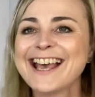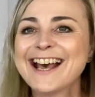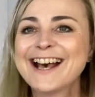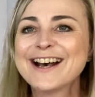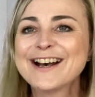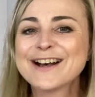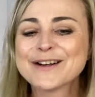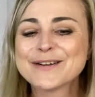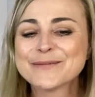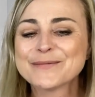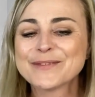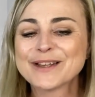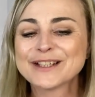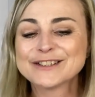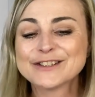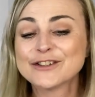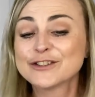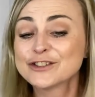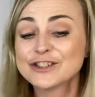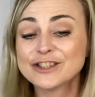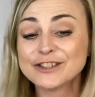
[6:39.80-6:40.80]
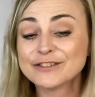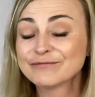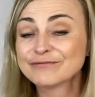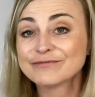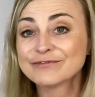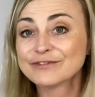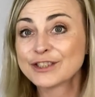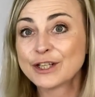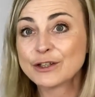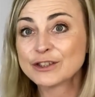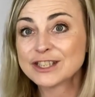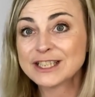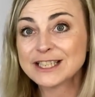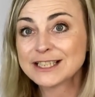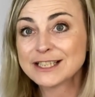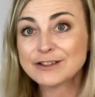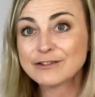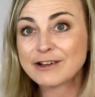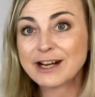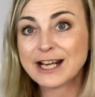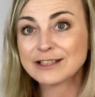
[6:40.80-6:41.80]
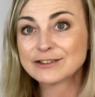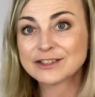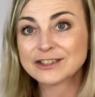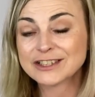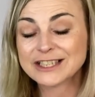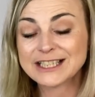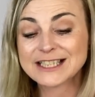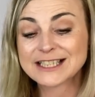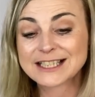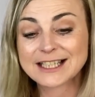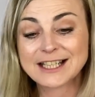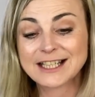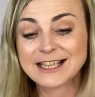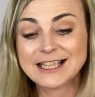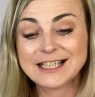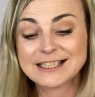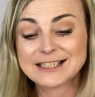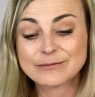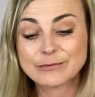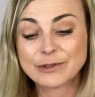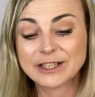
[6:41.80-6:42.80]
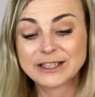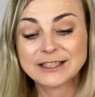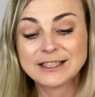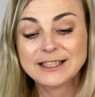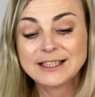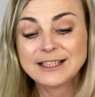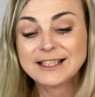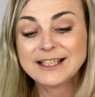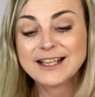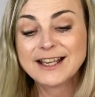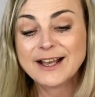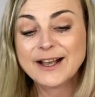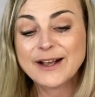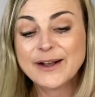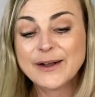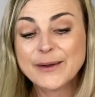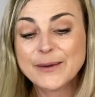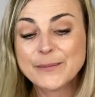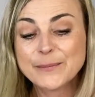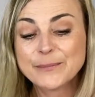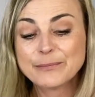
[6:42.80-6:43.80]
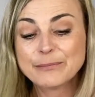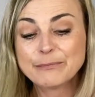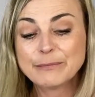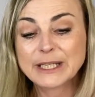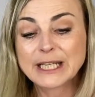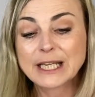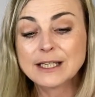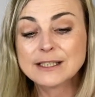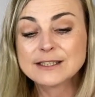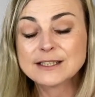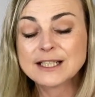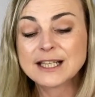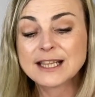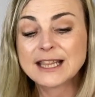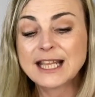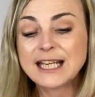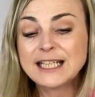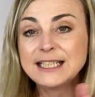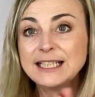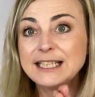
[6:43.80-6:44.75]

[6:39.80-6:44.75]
I told you, no sitting around on this in this one, because they